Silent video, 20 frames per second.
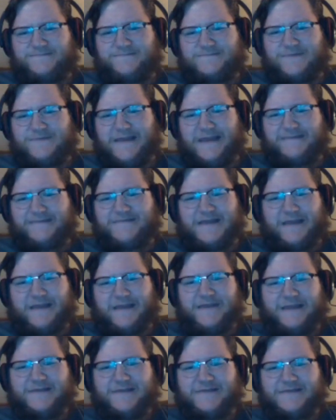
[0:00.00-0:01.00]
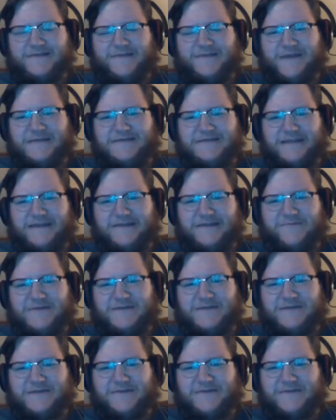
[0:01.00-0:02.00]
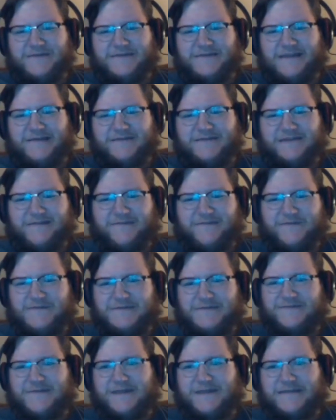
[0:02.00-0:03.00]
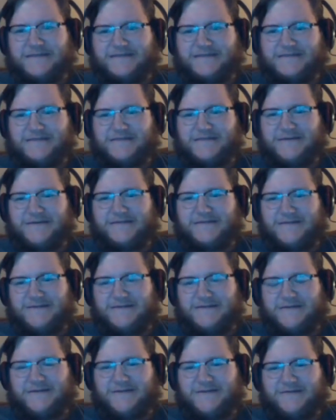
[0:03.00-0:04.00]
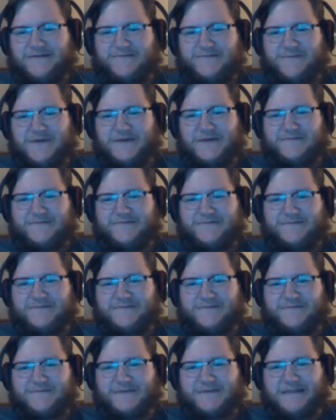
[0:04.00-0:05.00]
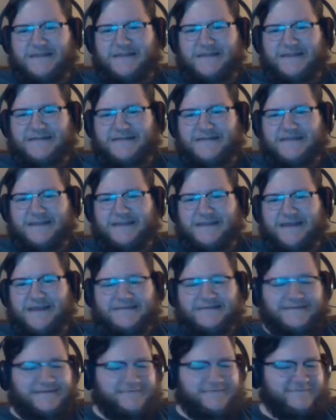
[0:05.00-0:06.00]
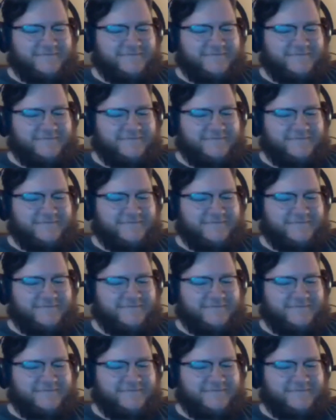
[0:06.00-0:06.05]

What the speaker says: I'm not used to being tailed. We shouldn't have been tailed in the first place. Oh, but thanks, I guess.